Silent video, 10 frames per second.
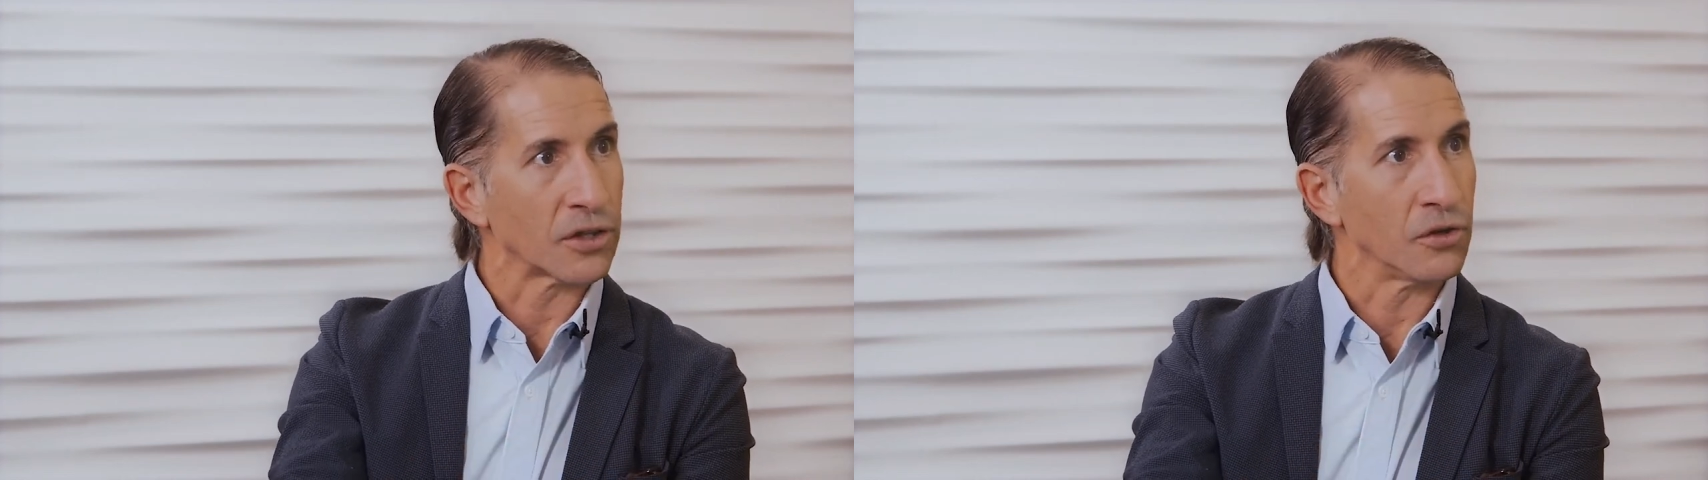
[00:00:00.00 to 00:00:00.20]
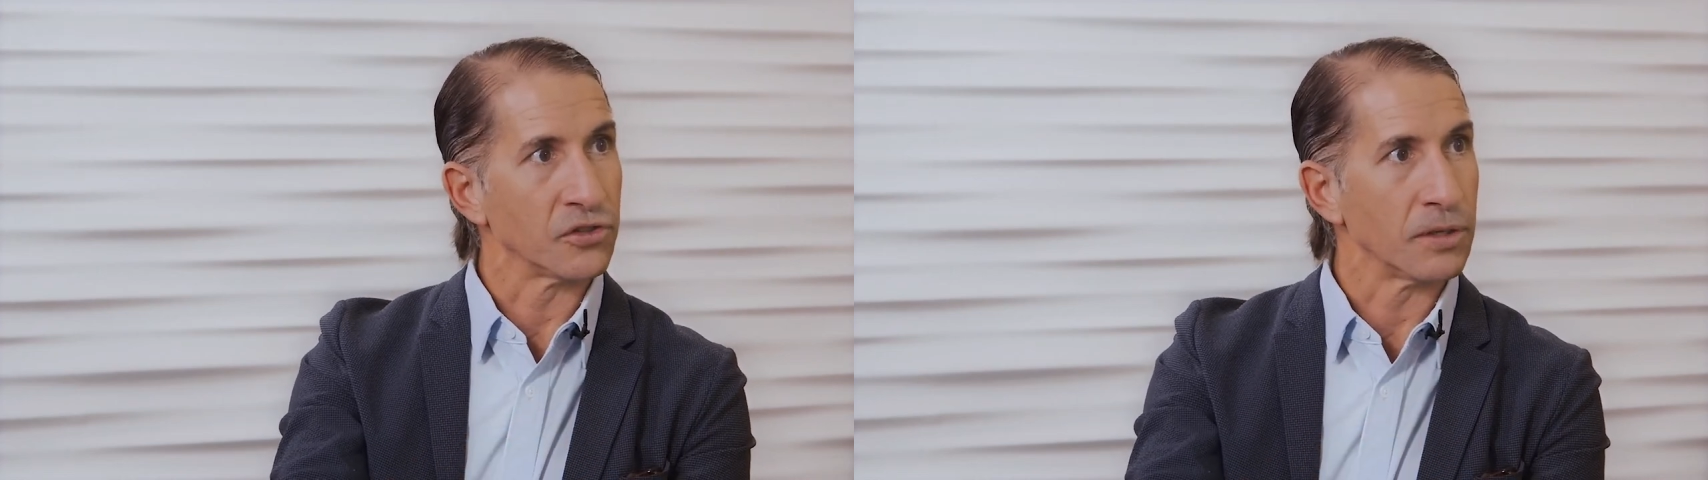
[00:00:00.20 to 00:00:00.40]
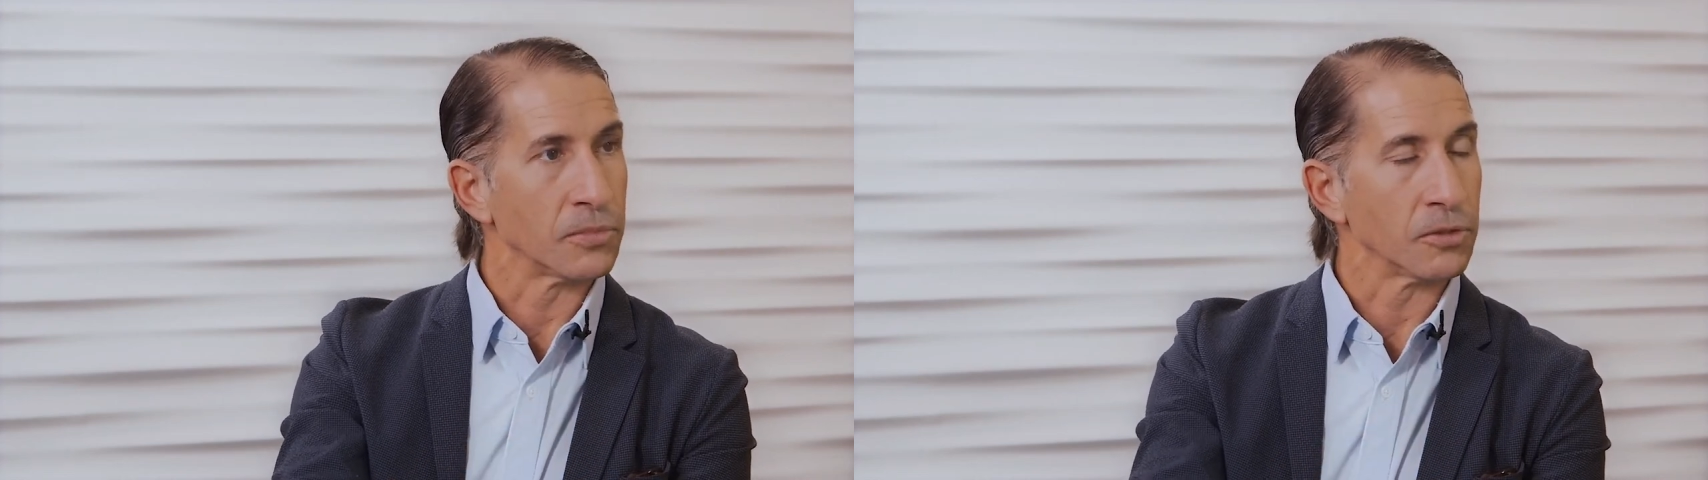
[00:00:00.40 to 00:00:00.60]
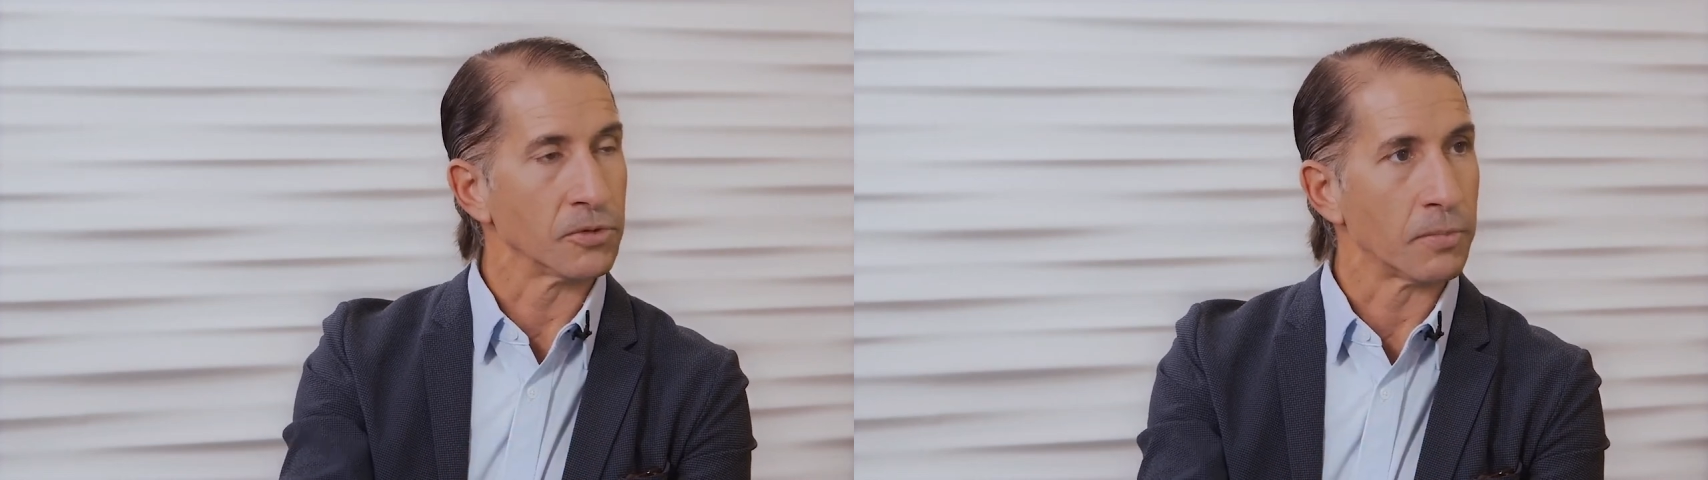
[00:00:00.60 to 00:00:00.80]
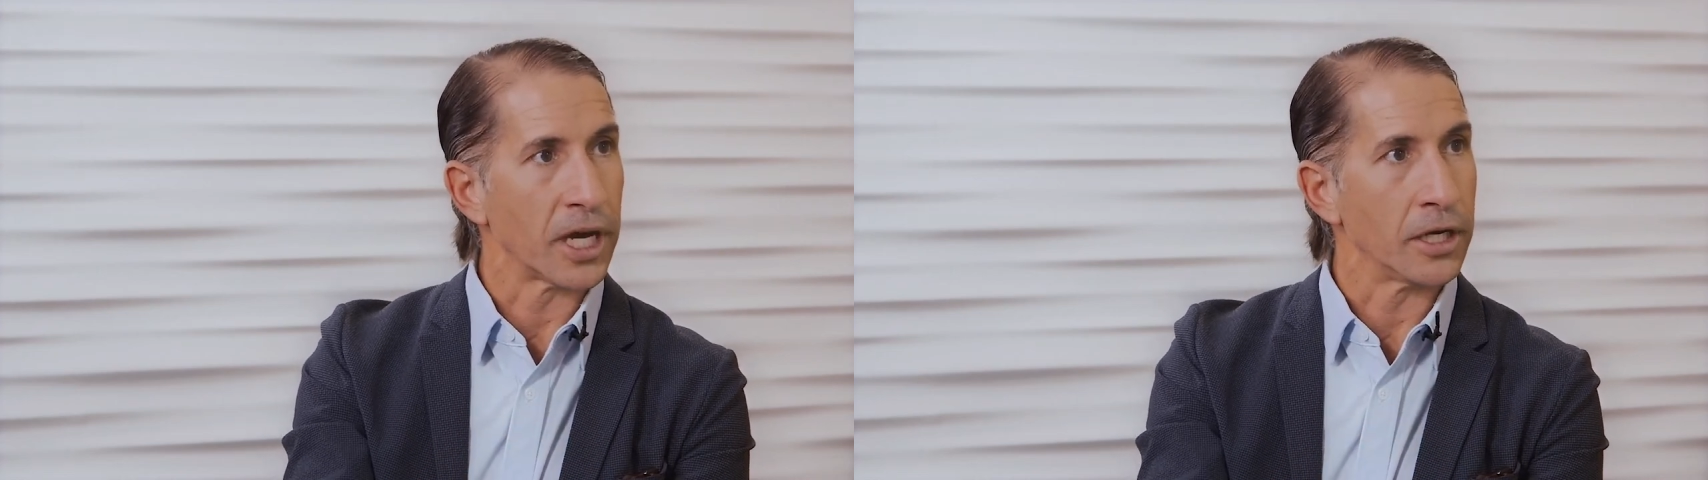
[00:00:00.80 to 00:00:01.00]
those symptoms
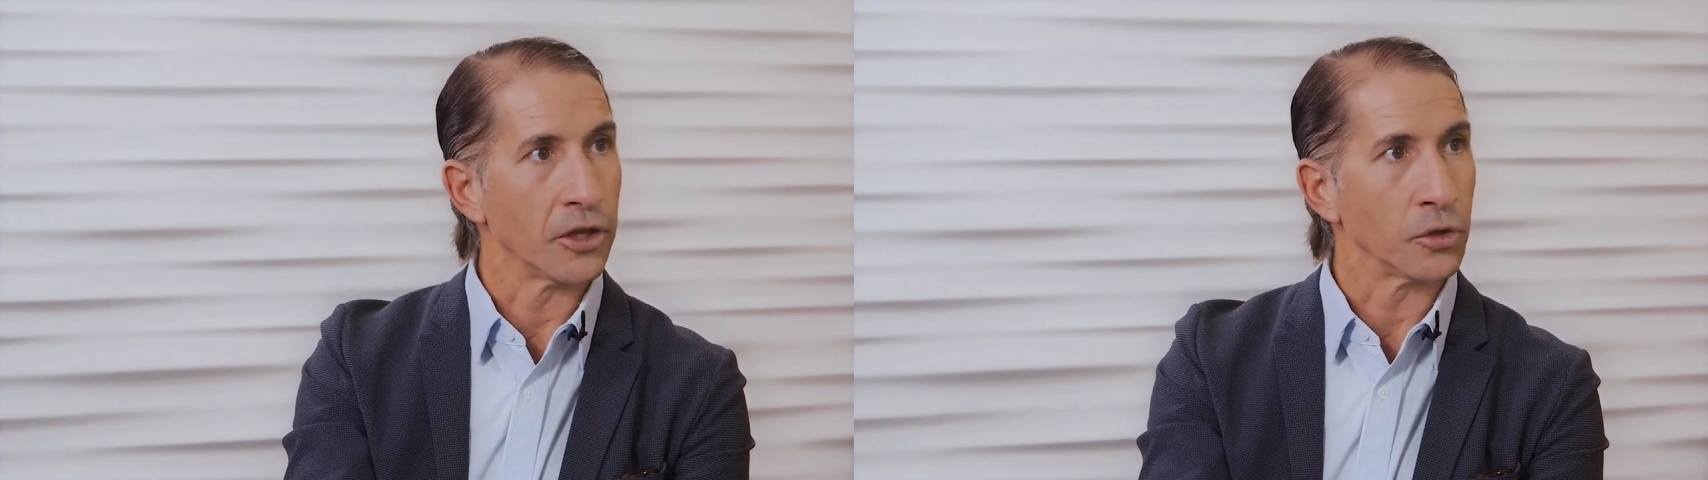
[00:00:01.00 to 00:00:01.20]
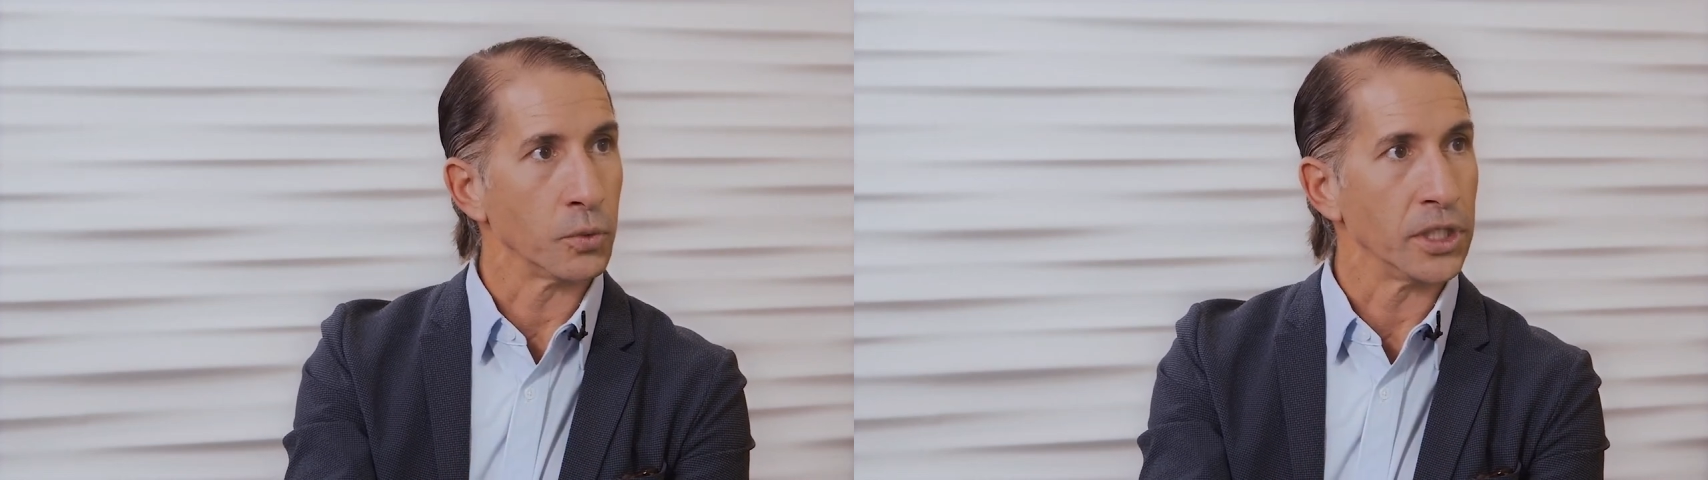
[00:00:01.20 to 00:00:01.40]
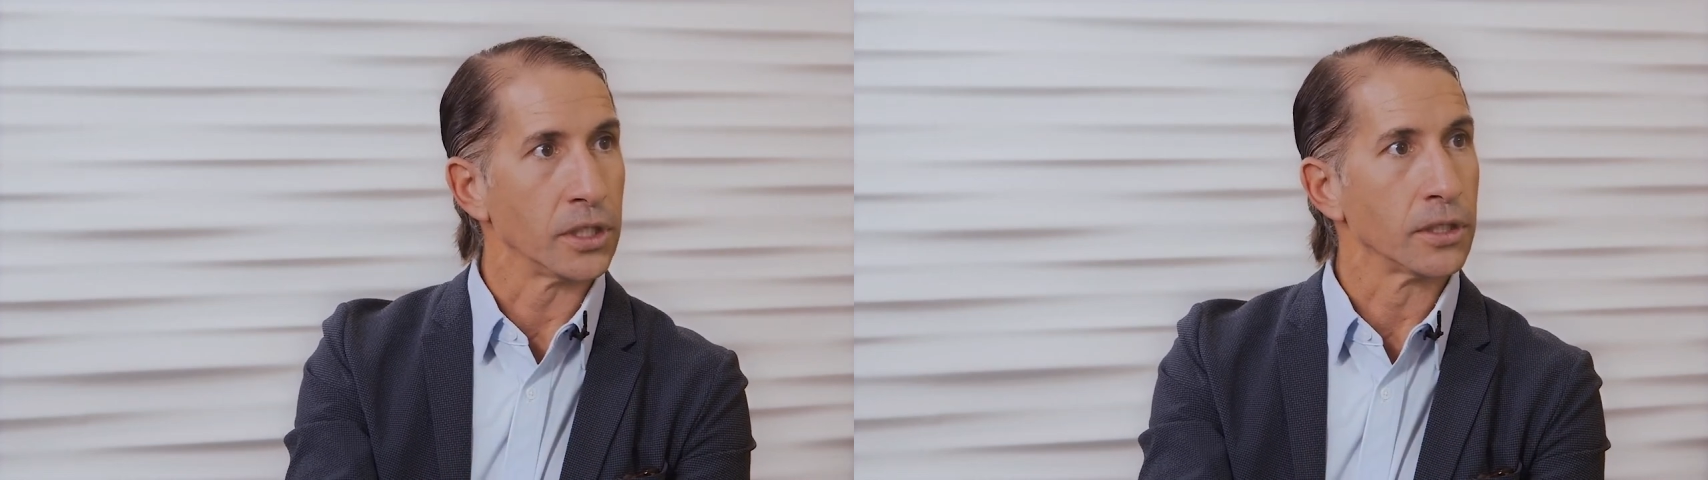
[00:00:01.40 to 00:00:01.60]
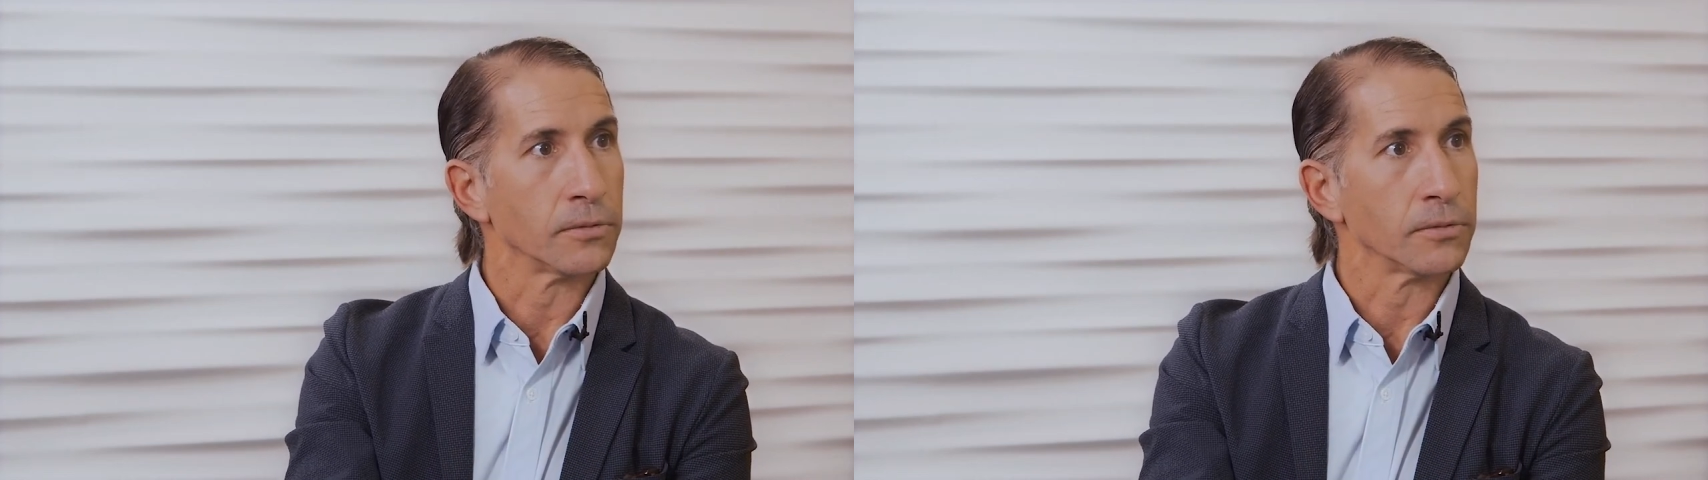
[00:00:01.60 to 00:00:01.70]
by another week